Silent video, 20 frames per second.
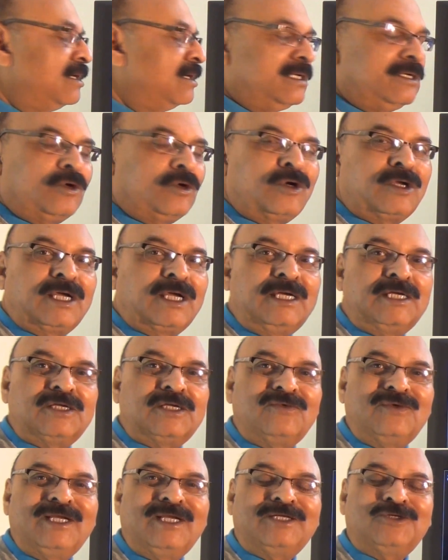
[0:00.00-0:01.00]
Lord
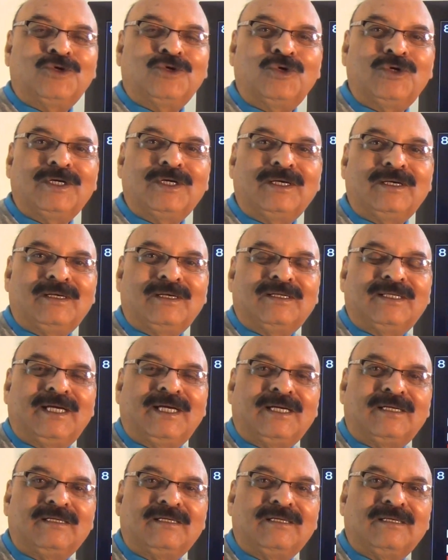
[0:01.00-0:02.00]
Canterville told her
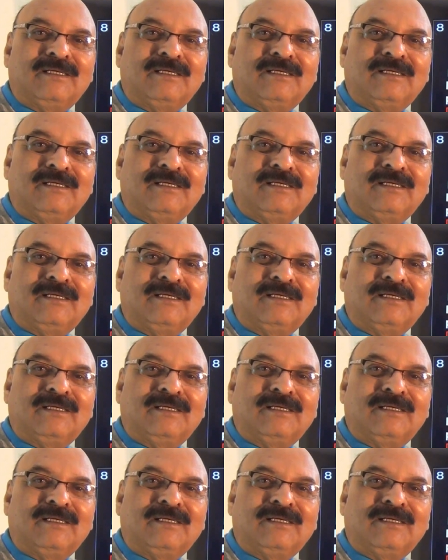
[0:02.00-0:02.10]
that